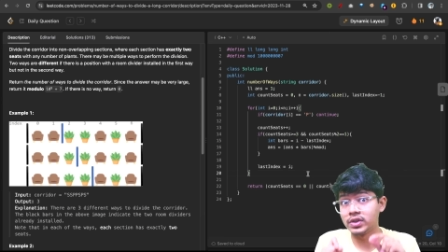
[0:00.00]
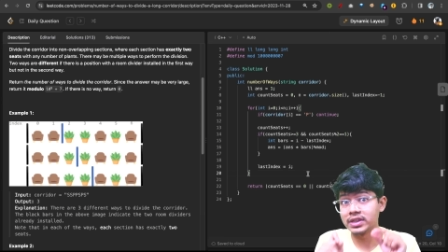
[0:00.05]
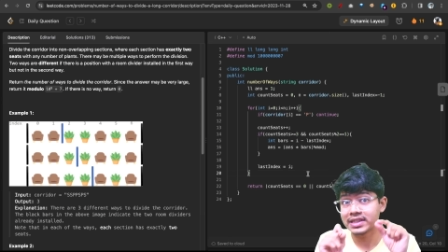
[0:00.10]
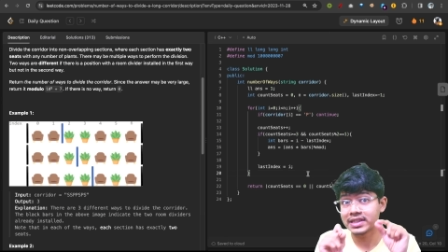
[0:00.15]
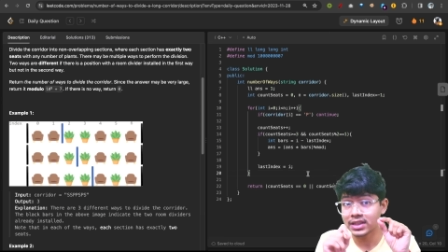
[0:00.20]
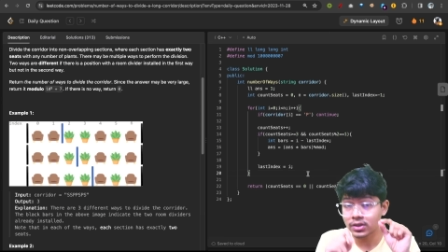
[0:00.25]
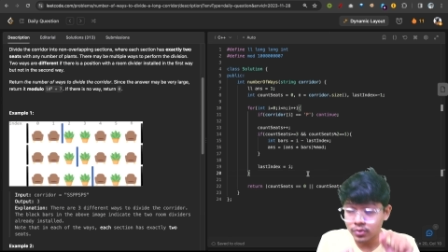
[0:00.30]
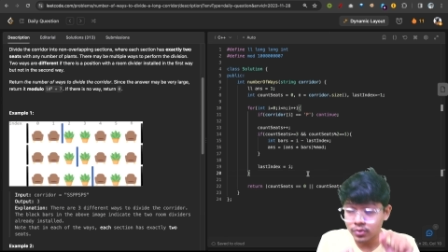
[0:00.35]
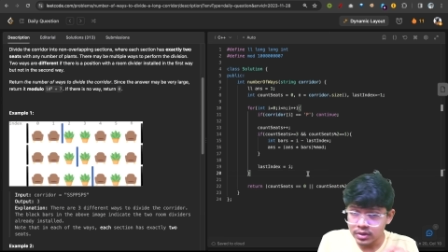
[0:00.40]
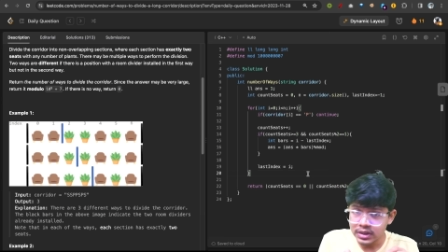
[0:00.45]
It's
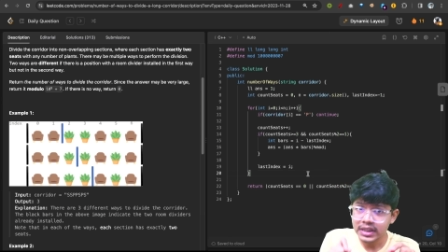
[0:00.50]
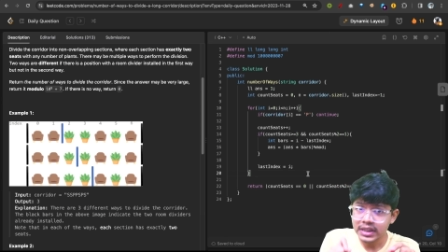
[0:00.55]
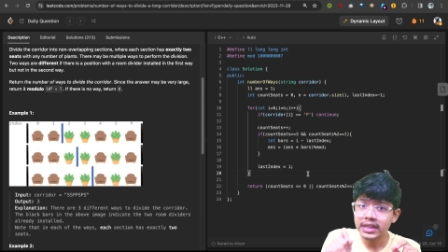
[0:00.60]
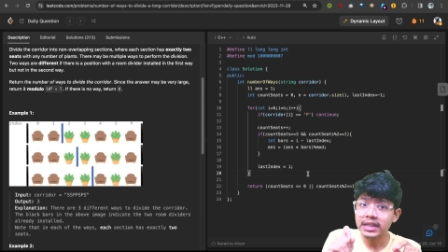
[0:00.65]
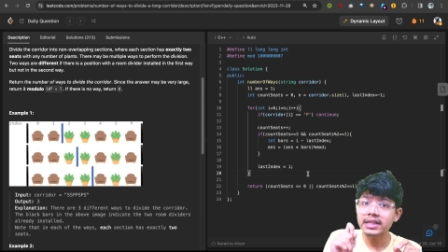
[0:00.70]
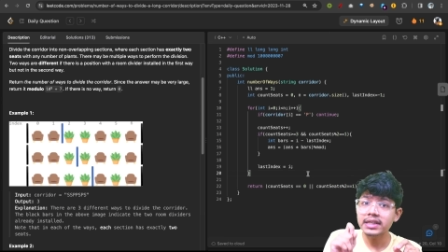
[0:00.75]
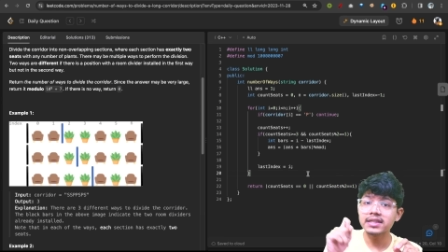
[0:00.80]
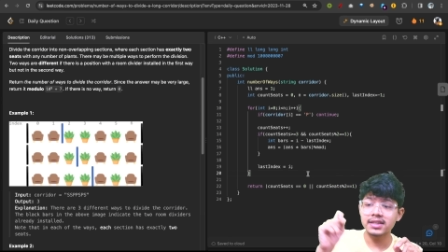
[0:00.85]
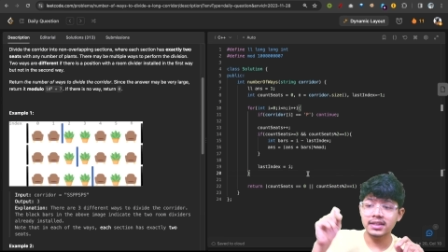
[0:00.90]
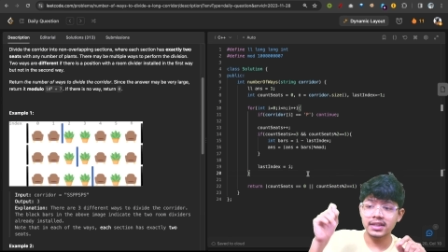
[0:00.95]
the only
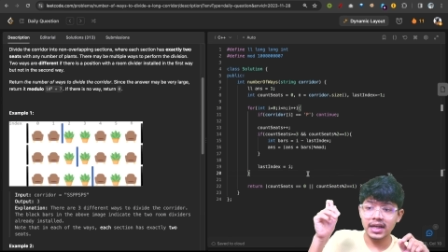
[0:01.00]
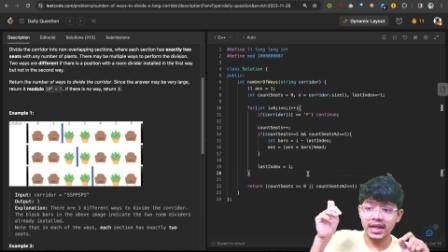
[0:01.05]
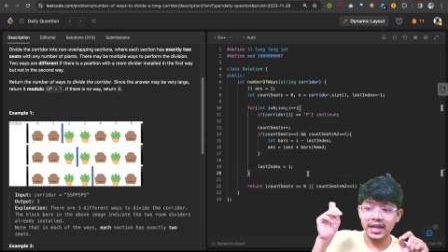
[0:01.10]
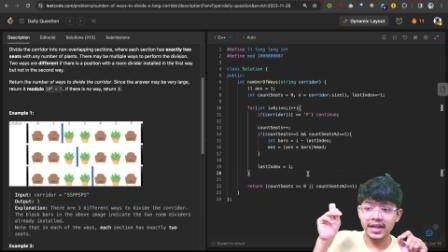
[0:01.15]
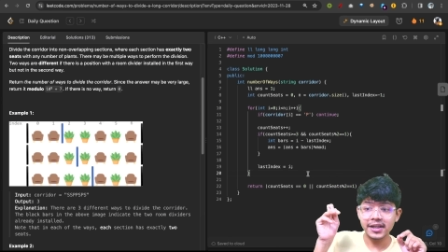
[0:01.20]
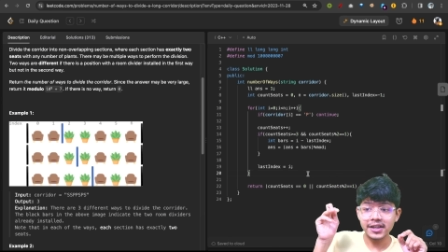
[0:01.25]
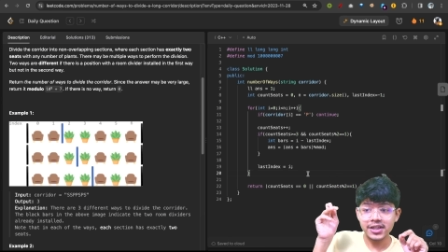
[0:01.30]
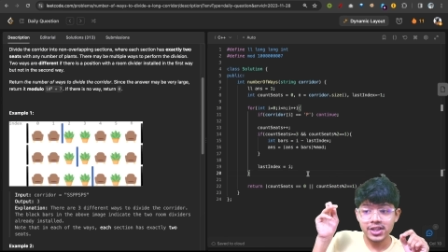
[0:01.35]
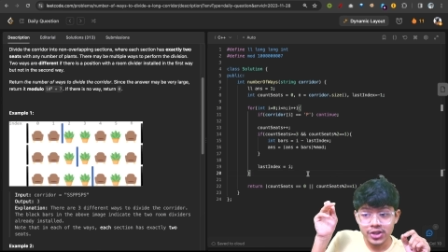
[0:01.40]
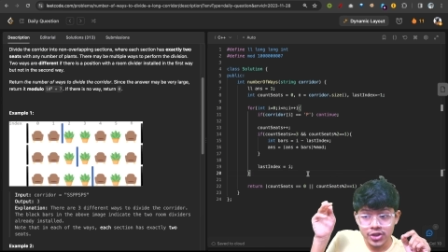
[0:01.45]
reason
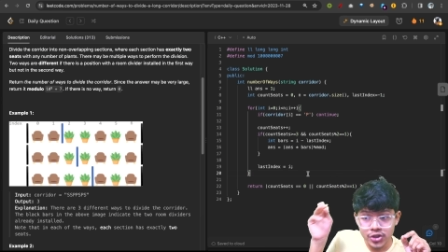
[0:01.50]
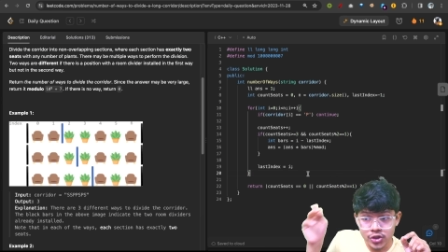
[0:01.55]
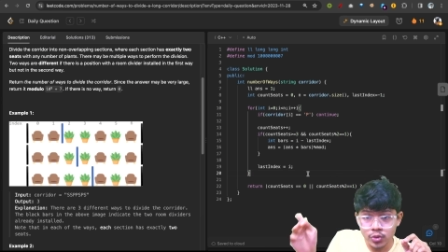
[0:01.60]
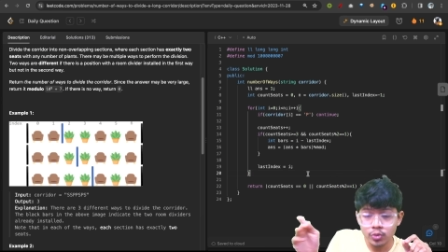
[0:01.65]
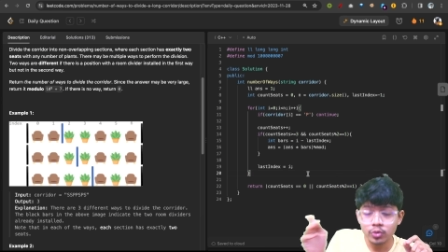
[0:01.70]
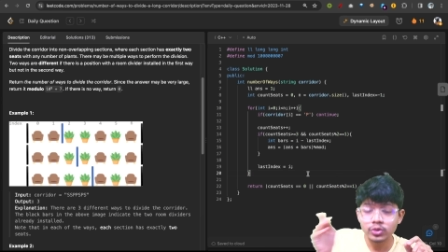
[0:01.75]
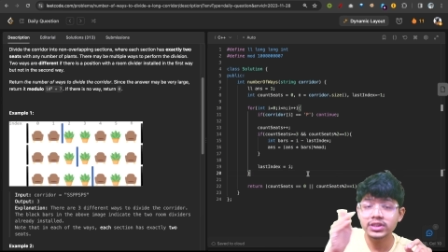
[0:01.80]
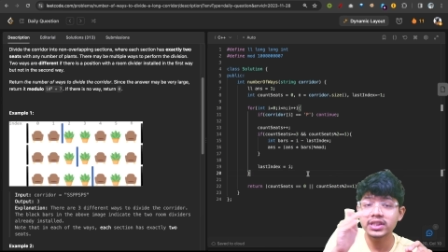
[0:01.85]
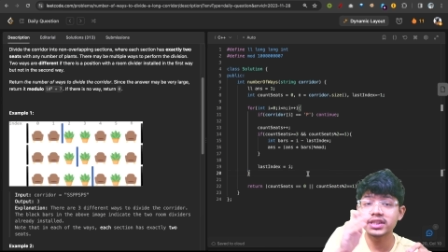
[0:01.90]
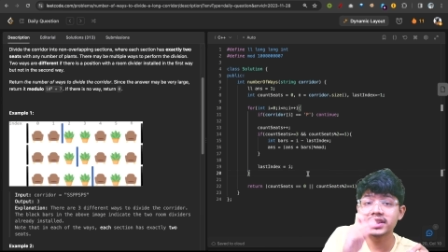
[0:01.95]
I
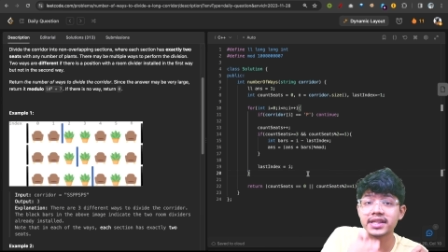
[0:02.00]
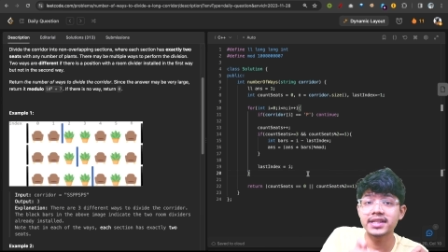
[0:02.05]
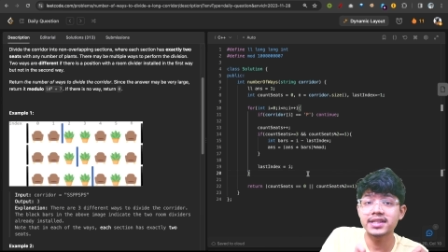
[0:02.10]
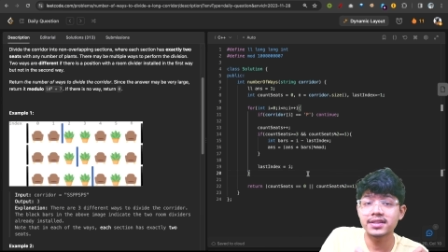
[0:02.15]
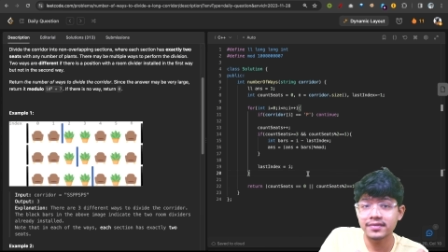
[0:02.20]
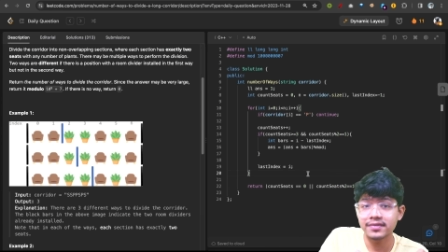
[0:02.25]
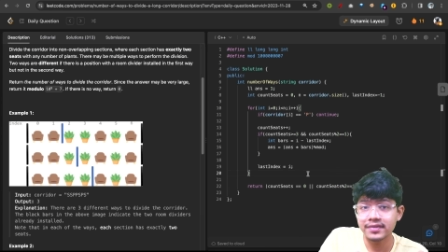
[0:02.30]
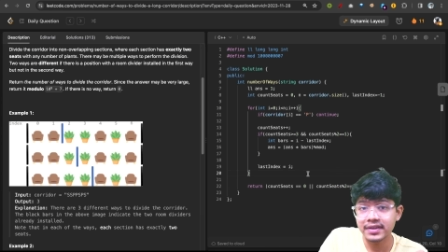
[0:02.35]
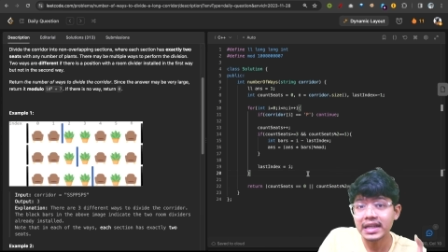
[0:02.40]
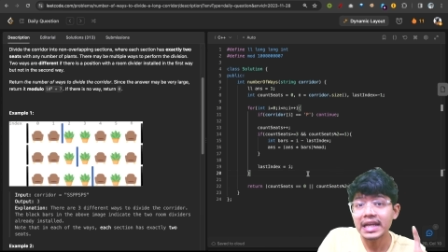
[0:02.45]
choose
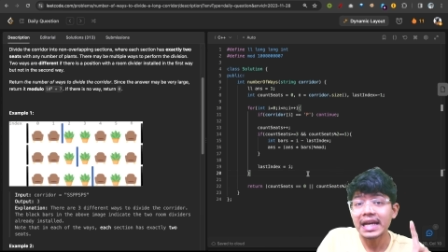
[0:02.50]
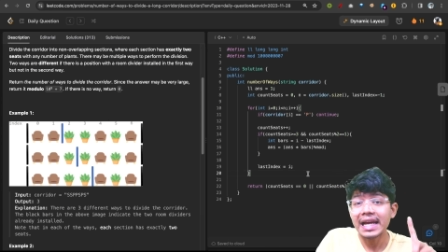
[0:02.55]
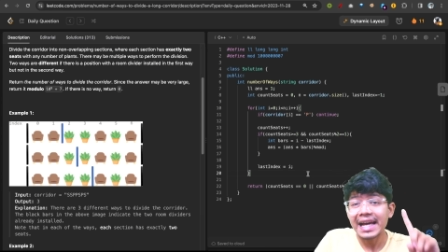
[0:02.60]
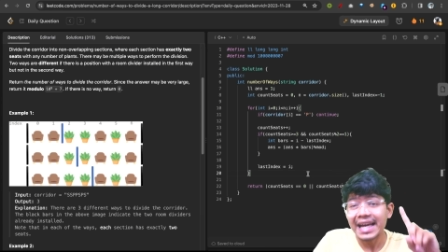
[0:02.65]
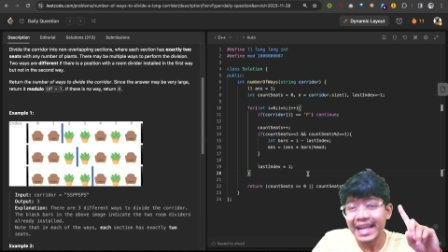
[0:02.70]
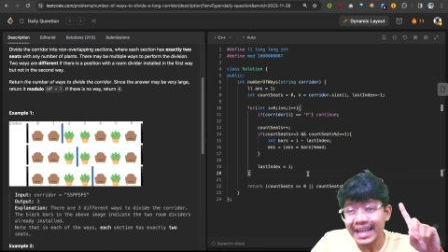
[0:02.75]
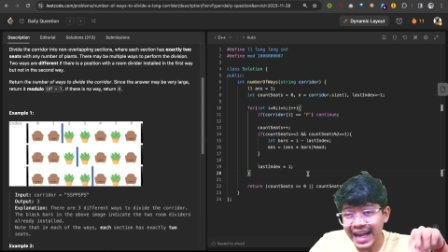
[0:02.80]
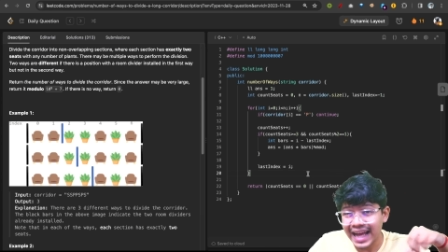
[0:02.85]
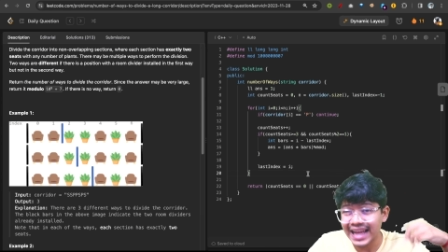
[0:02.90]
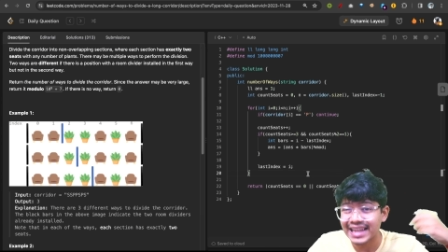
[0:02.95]
this way
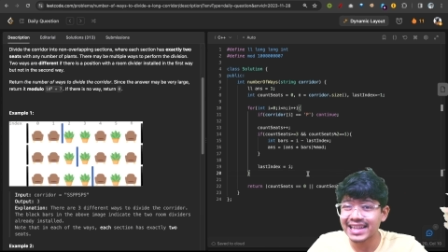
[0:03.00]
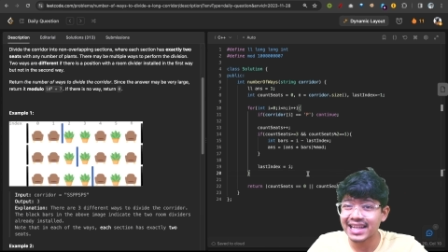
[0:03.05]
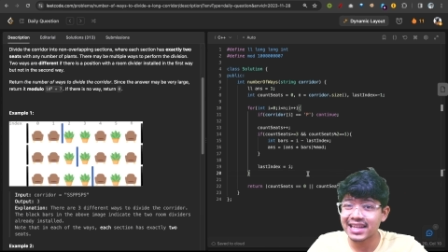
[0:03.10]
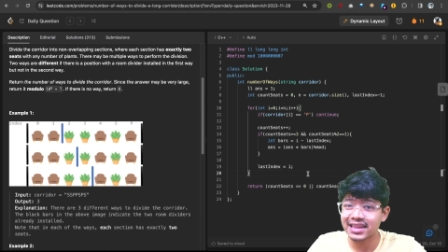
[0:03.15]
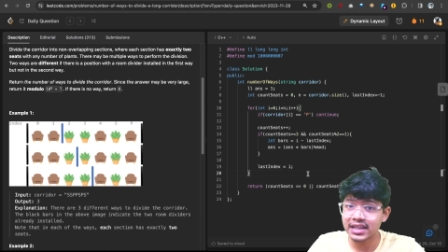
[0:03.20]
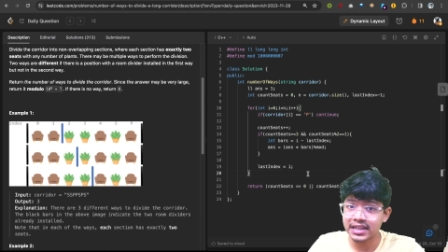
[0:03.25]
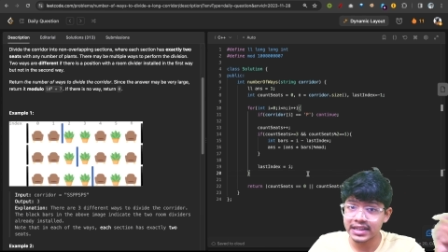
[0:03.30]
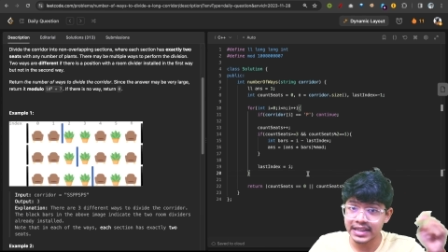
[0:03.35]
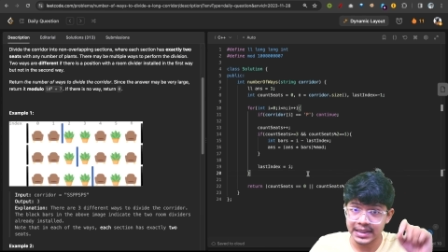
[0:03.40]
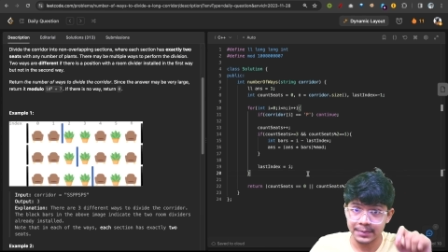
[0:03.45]
rather than
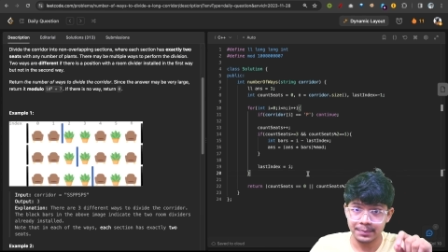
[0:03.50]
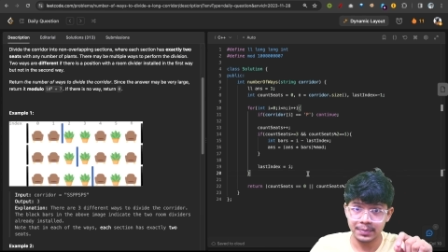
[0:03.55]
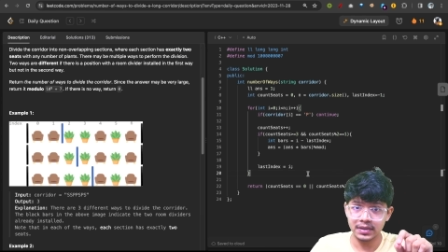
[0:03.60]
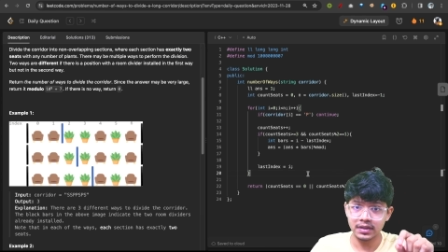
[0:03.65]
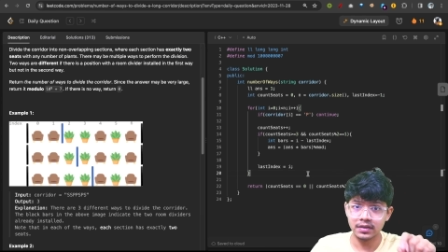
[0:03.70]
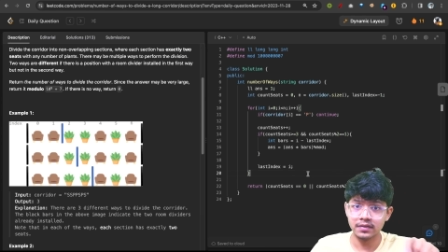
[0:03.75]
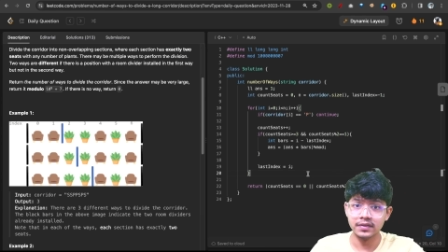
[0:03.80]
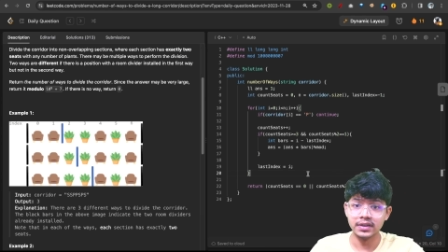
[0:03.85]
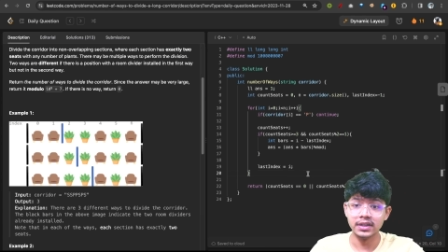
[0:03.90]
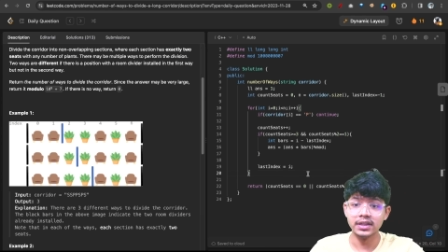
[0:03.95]
the
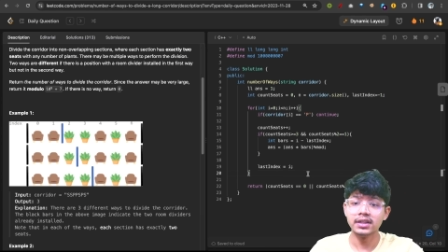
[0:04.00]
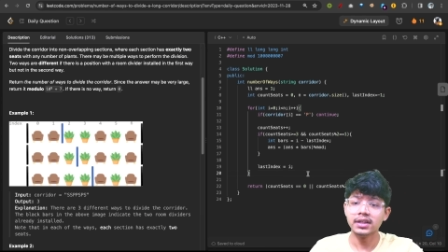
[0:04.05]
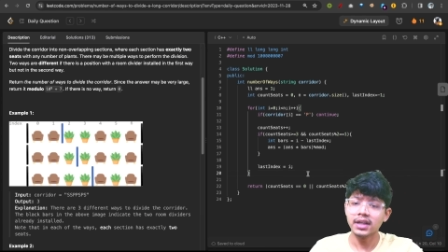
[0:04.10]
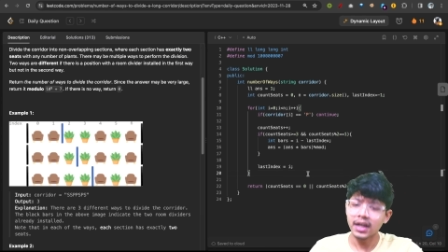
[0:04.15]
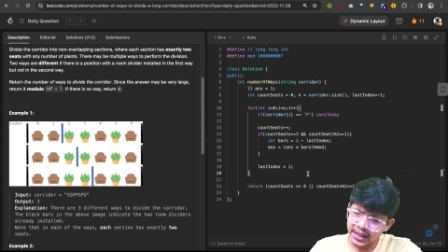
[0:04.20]
DP way.